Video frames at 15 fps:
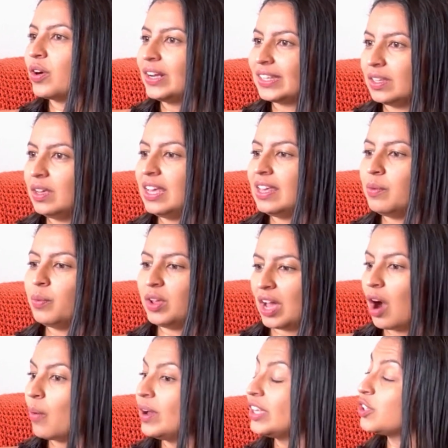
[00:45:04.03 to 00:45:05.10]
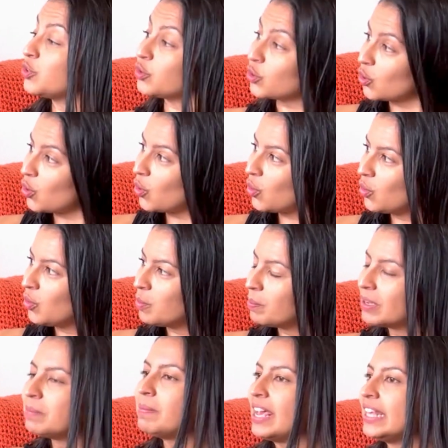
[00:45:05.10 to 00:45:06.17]
course, we always grow,
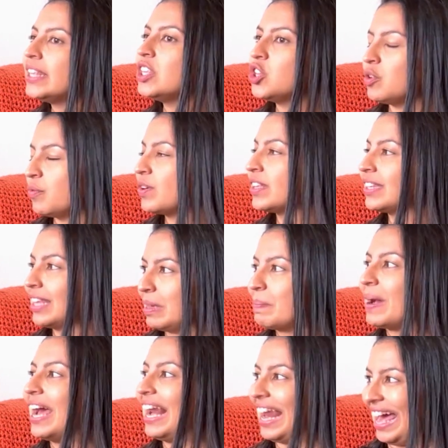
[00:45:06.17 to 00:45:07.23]
but makes difference in my